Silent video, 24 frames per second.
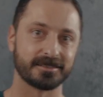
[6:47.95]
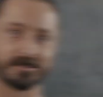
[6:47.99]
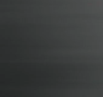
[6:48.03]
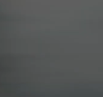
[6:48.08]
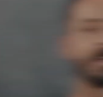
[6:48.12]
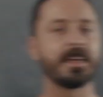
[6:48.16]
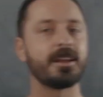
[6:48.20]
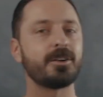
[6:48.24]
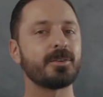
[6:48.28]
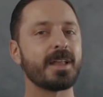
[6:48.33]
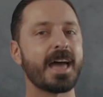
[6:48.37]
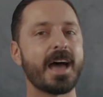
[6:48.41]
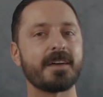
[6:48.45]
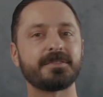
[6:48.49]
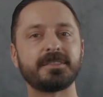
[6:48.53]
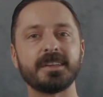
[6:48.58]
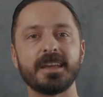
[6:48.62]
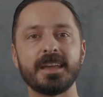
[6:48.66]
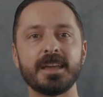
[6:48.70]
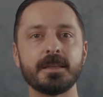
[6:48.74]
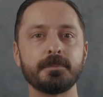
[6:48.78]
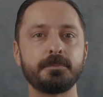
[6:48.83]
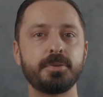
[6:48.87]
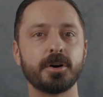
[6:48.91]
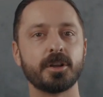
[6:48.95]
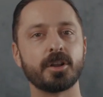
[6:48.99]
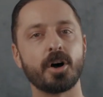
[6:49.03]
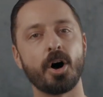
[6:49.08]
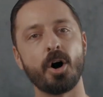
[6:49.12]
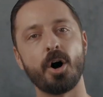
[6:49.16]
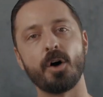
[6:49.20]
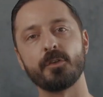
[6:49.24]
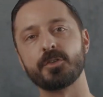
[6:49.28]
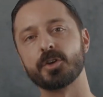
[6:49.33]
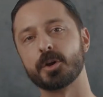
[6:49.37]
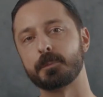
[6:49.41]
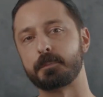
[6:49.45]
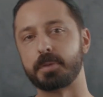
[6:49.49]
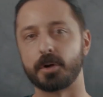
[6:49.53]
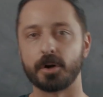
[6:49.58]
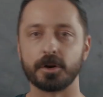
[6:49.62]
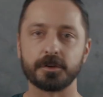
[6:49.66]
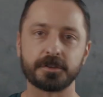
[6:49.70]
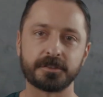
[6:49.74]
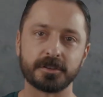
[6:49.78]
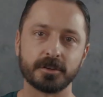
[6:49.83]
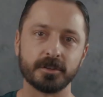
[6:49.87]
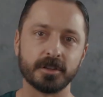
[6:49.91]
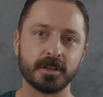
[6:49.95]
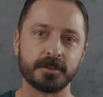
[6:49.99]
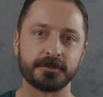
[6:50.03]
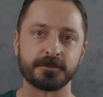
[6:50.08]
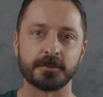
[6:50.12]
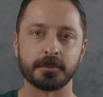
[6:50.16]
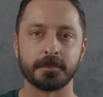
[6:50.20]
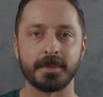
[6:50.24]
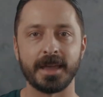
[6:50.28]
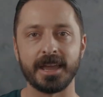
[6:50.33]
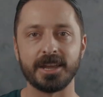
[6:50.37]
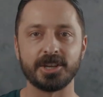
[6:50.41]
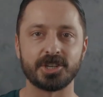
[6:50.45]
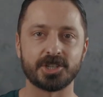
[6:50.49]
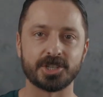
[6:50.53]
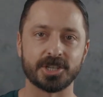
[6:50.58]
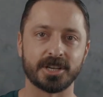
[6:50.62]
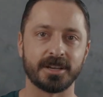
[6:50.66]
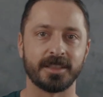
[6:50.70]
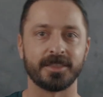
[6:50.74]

They don't have to input all their personal information